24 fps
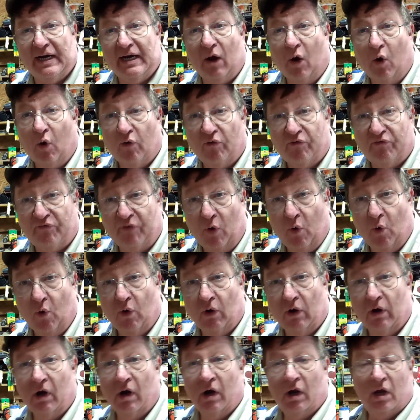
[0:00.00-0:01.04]
or
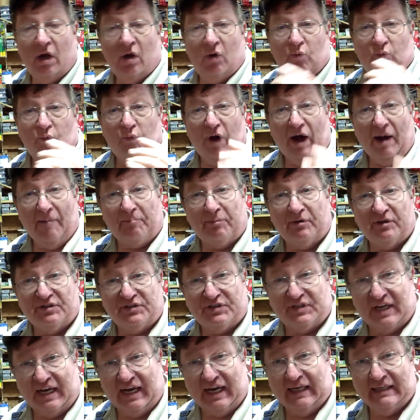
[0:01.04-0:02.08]
four,
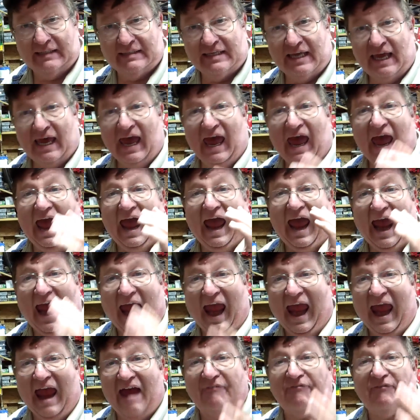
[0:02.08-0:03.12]
represents
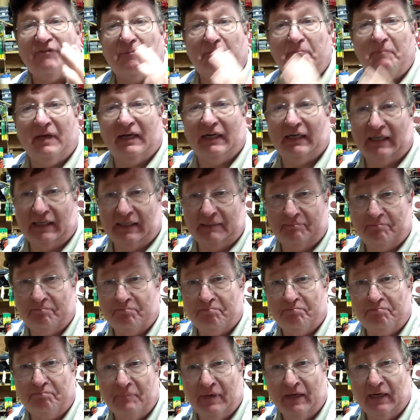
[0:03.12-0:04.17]
half a mil
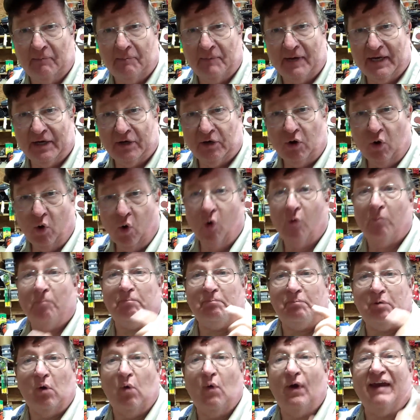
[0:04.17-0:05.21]
millimeter or
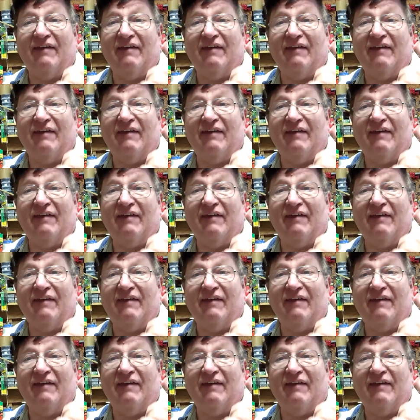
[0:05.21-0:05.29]
point